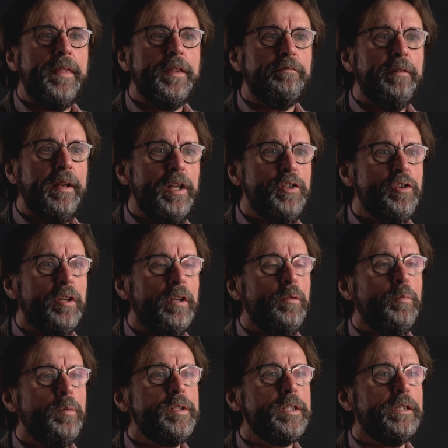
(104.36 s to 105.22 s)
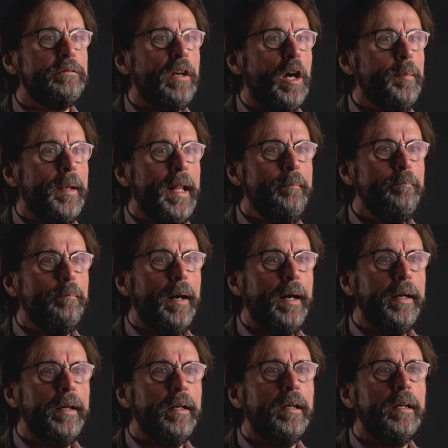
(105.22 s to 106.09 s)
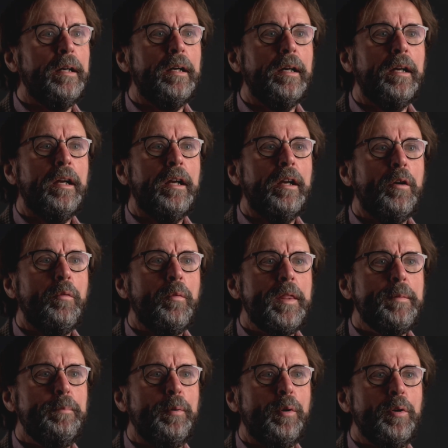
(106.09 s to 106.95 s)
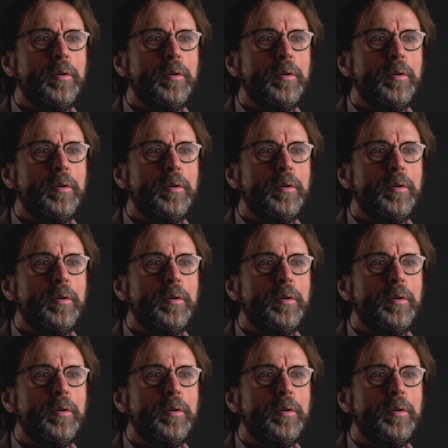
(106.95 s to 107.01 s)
in the region was the Roman Empire, with